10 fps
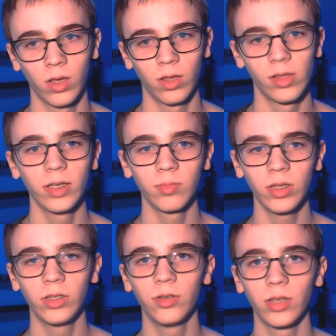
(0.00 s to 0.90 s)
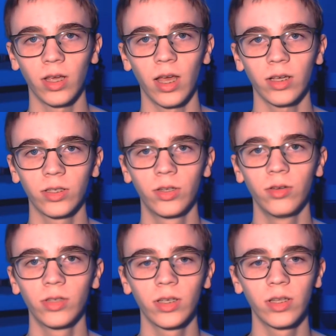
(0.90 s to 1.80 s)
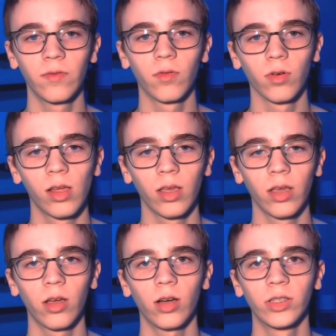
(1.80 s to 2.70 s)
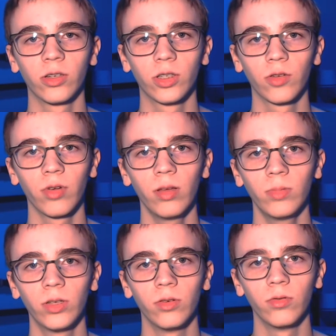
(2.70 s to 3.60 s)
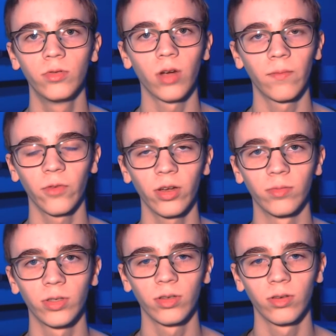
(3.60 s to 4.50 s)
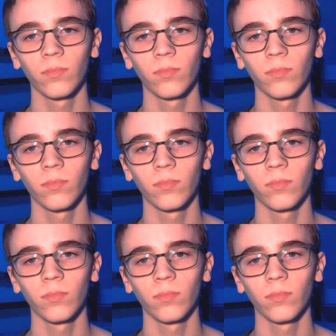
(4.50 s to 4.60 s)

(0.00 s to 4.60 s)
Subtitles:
This means using x264 can cause your stream to drop frames.